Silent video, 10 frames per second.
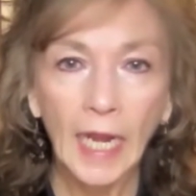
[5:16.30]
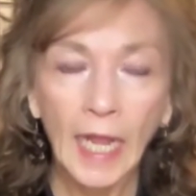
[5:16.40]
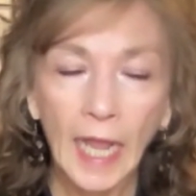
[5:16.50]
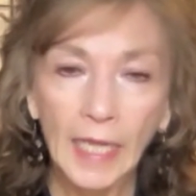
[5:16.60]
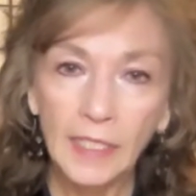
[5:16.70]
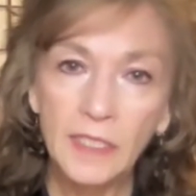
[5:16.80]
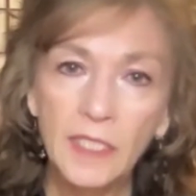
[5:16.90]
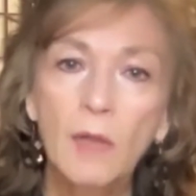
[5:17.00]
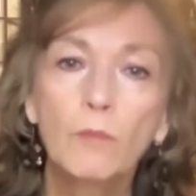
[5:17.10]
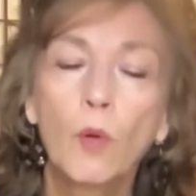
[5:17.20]
And at
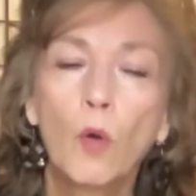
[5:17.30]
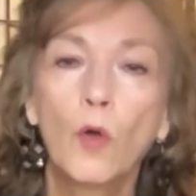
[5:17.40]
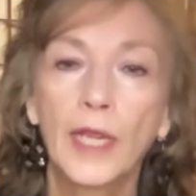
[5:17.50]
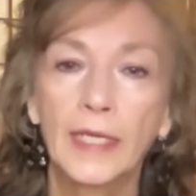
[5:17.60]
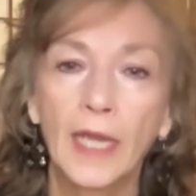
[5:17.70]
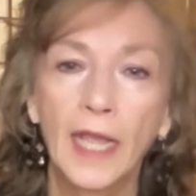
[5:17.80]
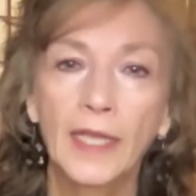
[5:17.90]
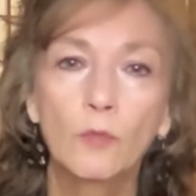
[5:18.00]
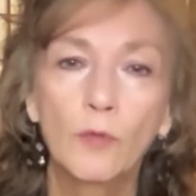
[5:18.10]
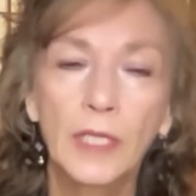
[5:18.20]
some point, I had
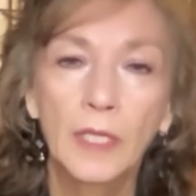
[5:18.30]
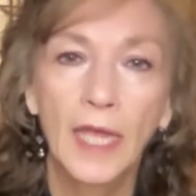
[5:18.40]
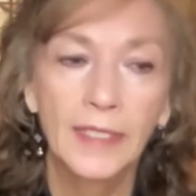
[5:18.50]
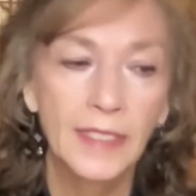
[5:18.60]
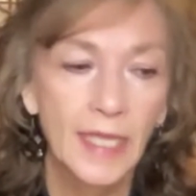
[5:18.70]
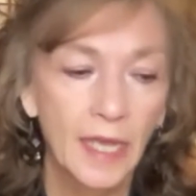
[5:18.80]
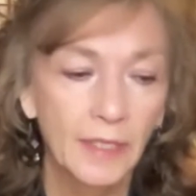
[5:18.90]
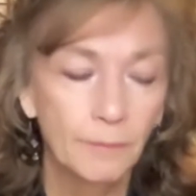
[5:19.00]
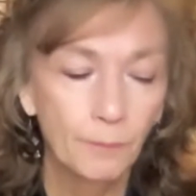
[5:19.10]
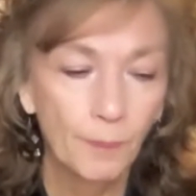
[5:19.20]
to realize
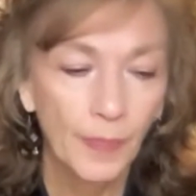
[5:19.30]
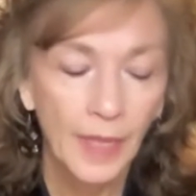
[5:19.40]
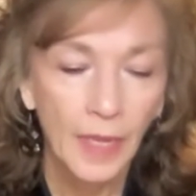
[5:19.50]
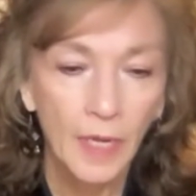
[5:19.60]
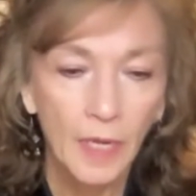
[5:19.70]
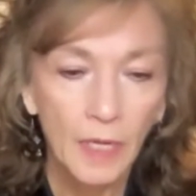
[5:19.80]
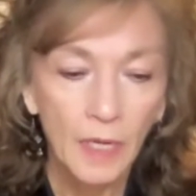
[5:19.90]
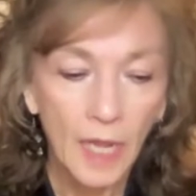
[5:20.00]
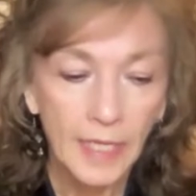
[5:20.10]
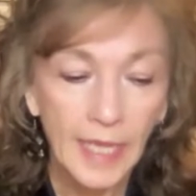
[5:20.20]
that
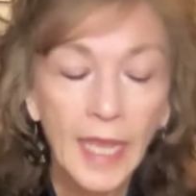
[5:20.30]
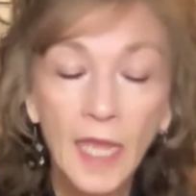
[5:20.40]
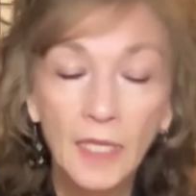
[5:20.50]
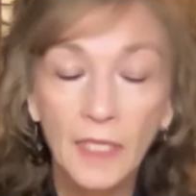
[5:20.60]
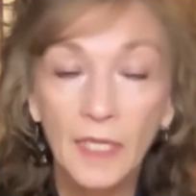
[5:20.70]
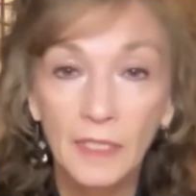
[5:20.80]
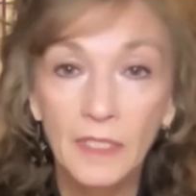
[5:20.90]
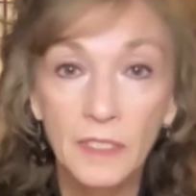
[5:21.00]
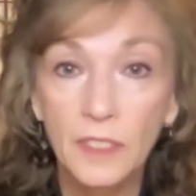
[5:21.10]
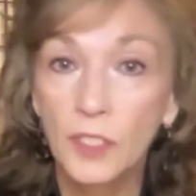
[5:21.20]
I can't let
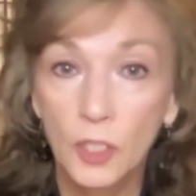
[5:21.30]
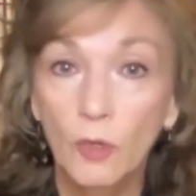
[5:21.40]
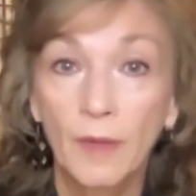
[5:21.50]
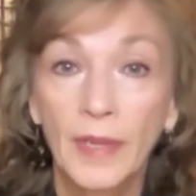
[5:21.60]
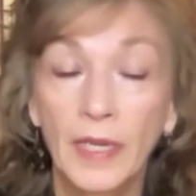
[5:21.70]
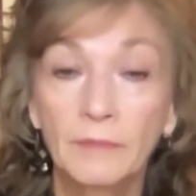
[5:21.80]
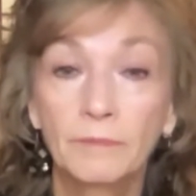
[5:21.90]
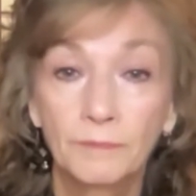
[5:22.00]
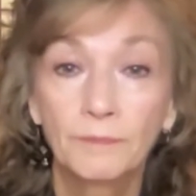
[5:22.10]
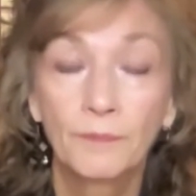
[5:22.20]
this destroy me.
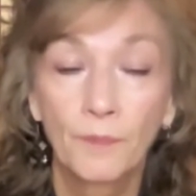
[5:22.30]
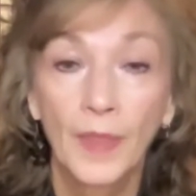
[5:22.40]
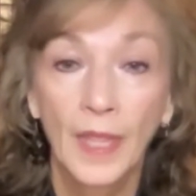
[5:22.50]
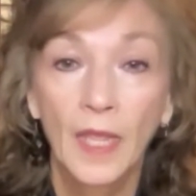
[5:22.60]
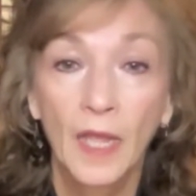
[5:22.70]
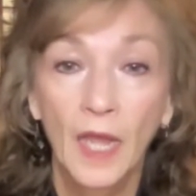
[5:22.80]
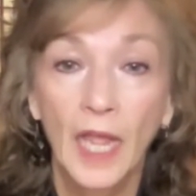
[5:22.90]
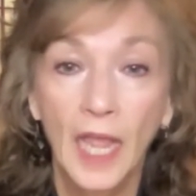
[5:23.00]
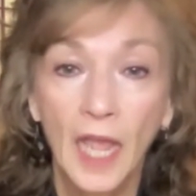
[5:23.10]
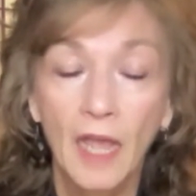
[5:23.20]

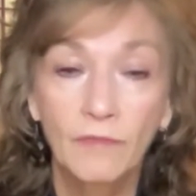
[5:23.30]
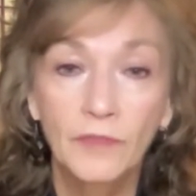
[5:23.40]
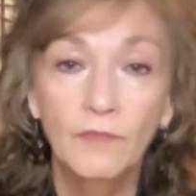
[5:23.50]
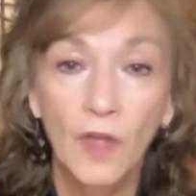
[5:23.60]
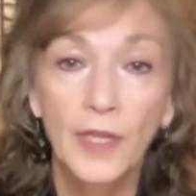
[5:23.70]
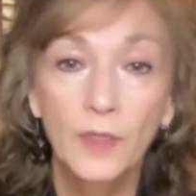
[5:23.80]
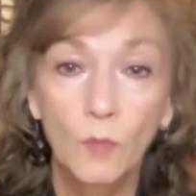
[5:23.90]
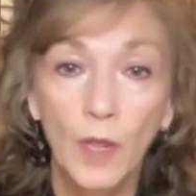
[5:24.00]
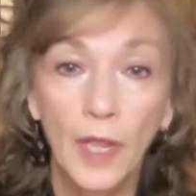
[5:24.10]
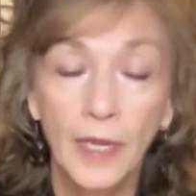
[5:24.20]
I have to find a
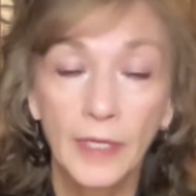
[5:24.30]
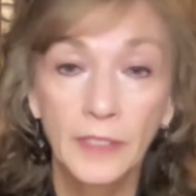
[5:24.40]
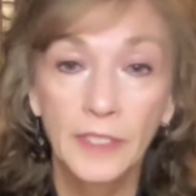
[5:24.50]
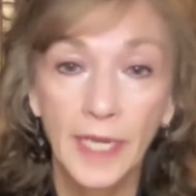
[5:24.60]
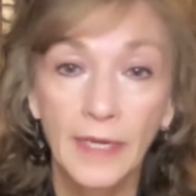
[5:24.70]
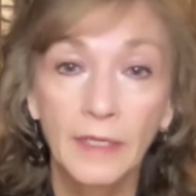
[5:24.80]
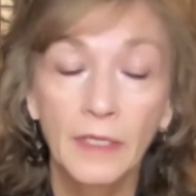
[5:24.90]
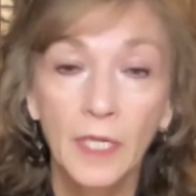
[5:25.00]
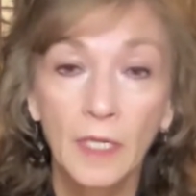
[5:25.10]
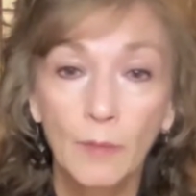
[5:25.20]
way to take
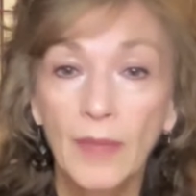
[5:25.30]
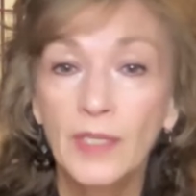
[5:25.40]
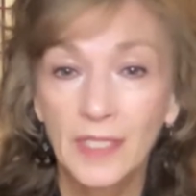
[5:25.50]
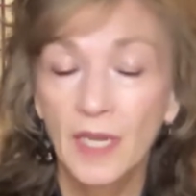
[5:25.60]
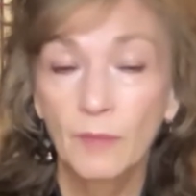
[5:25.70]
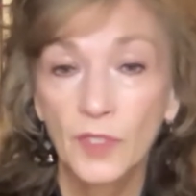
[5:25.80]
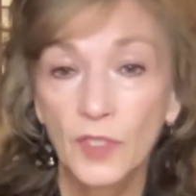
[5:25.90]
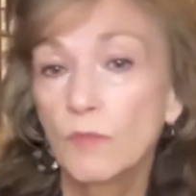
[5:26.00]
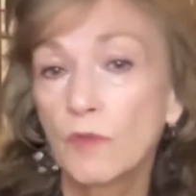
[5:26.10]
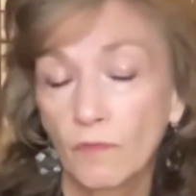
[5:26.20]
baby steps
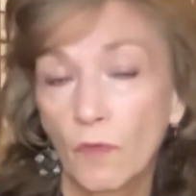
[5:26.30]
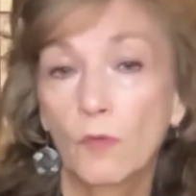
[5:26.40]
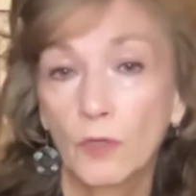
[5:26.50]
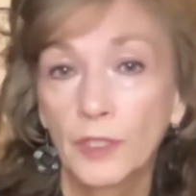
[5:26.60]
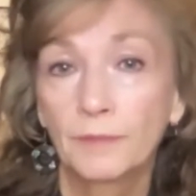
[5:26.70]
to move forward.